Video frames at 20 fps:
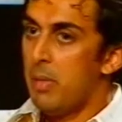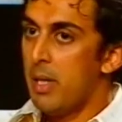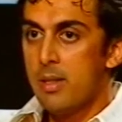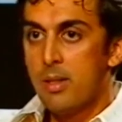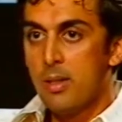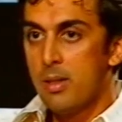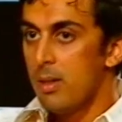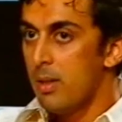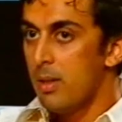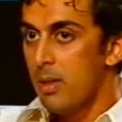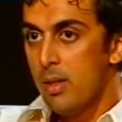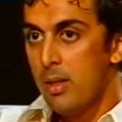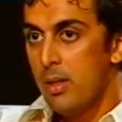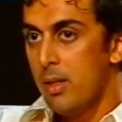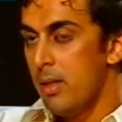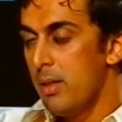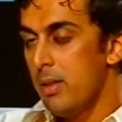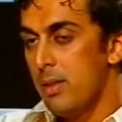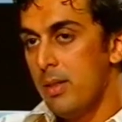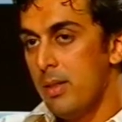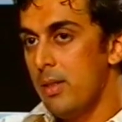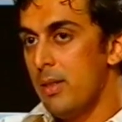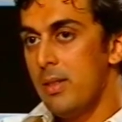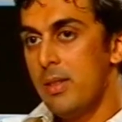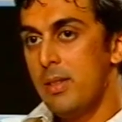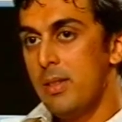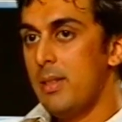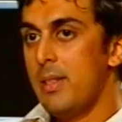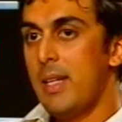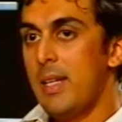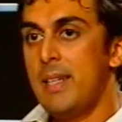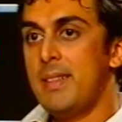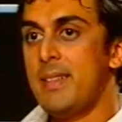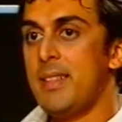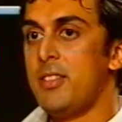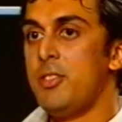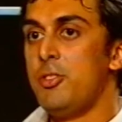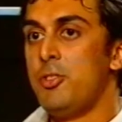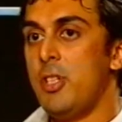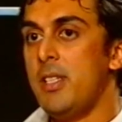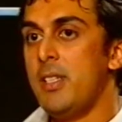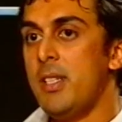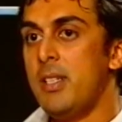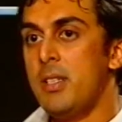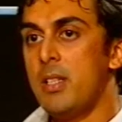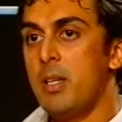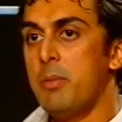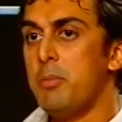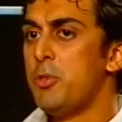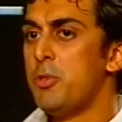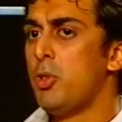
But it, that doesn't change anything.